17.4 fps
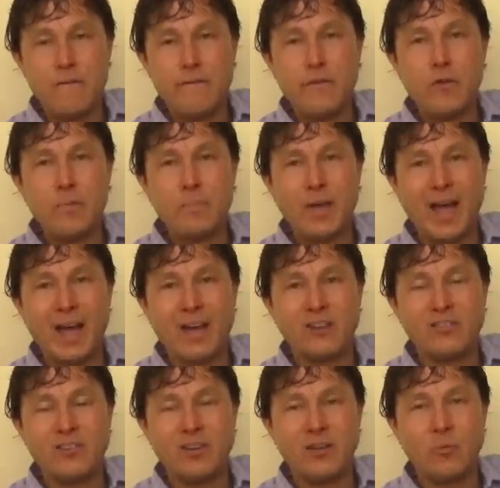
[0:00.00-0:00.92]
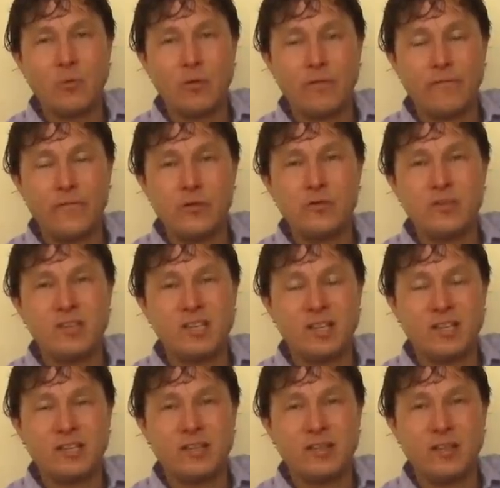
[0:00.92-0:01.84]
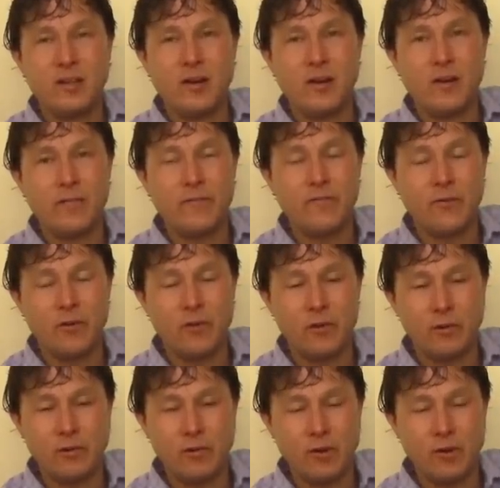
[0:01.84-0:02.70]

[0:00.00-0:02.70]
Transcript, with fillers: food packaging where the food sits in there for,